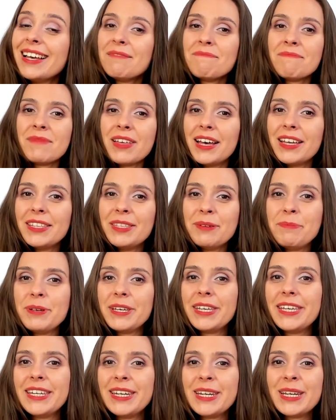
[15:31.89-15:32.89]
at the
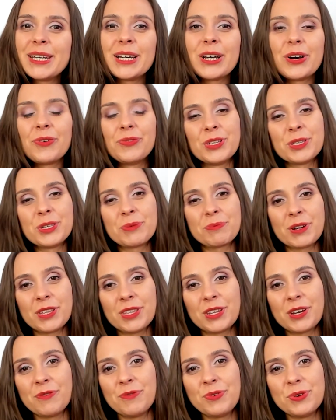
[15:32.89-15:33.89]
beginning of the sprint
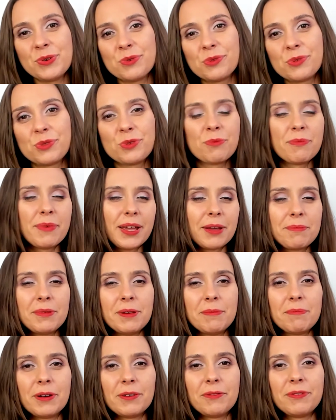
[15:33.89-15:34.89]
review to make people
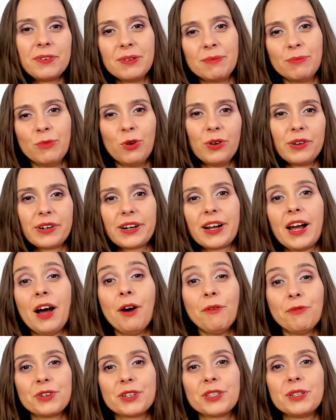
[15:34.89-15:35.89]
feel more
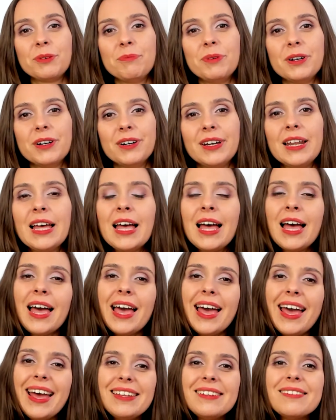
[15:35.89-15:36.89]
comfortable,
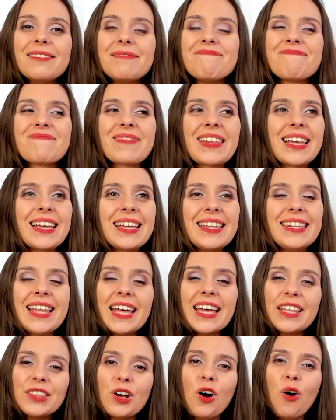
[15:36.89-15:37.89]
and not
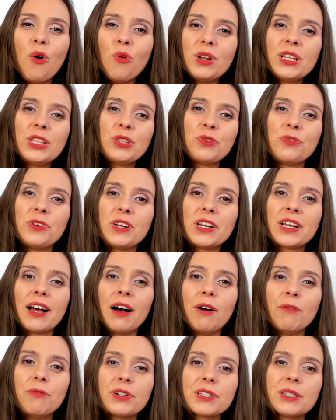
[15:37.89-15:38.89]
only to feel
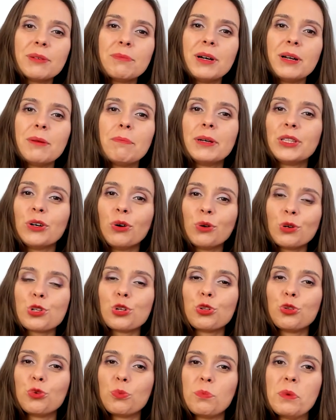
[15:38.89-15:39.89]
comfortable but also to
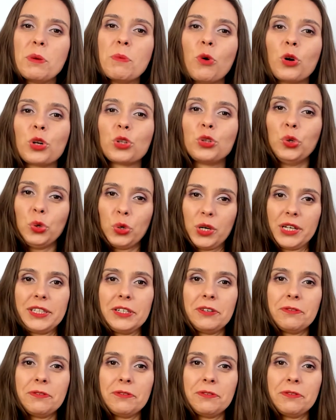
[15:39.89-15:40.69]
be more talkative,